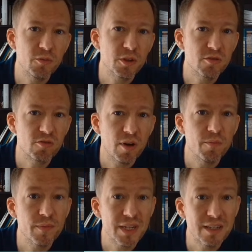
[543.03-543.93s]
what
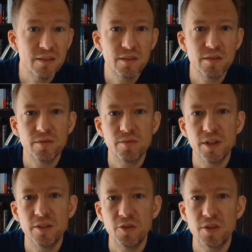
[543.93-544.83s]
Scrum is,
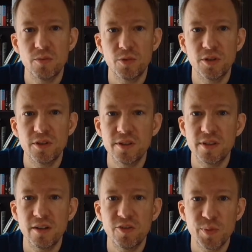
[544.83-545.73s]
not the word
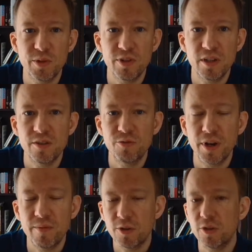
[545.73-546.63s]
itself, but really the
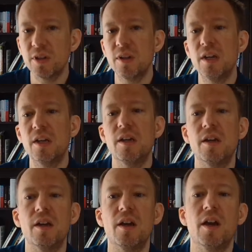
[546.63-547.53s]
framework.
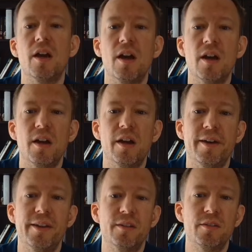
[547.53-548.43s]

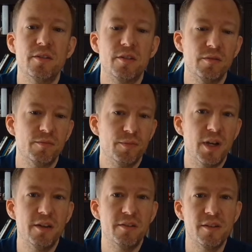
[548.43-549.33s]
And
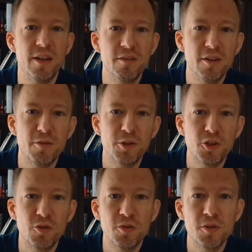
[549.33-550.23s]
until then, I wish
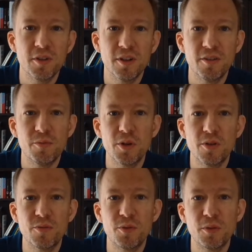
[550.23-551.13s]
you a
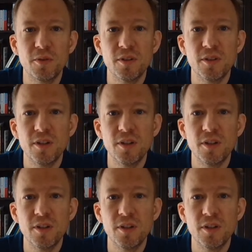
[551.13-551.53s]
wonderful